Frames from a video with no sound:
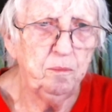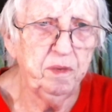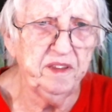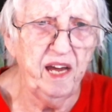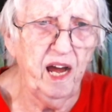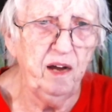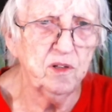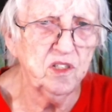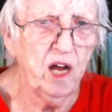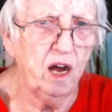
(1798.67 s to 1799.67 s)
But then I
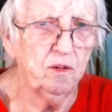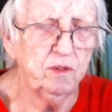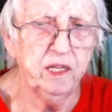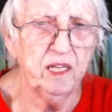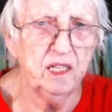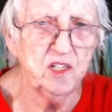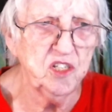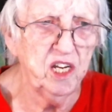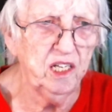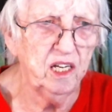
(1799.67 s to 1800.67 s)
was not really
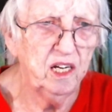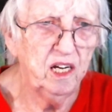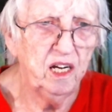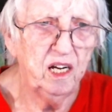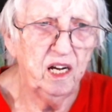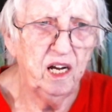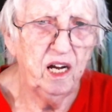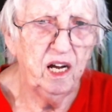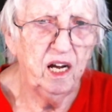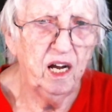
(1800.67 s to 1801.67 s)
listening.
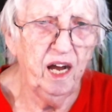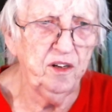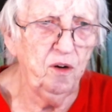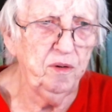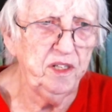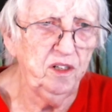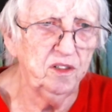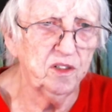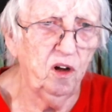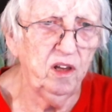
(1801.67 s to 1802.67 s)
I had already heard all I